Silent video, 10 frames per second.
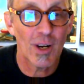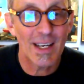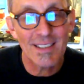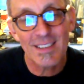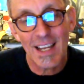I
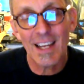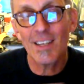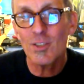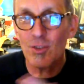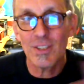guess
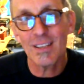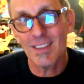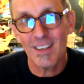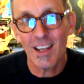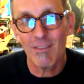it turns out
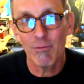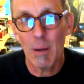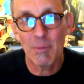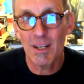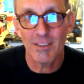that a lot of
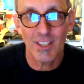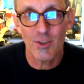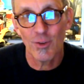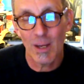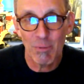reptiles can
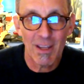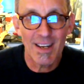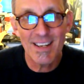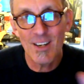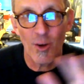do that, but they
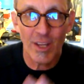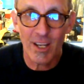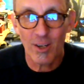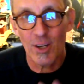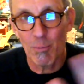didn't know that
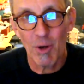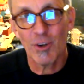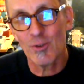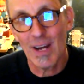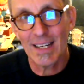
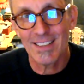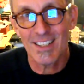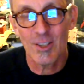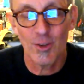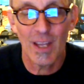Komodo dragons
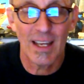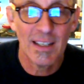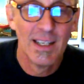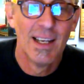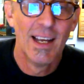can do that.
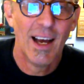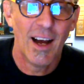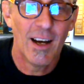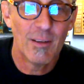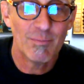
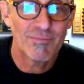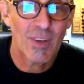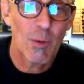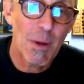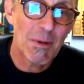
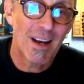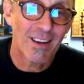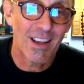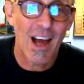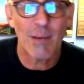Or maybe not a
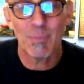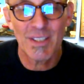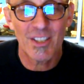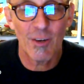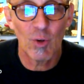lot, but
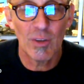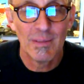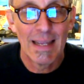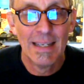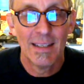several.
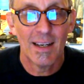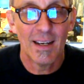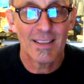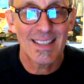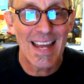
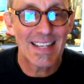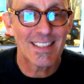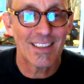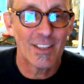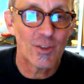Snakes
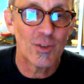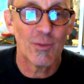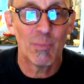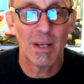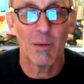and lizards
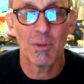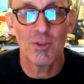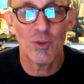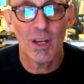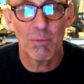have been able to
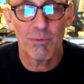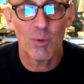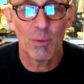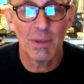do that before.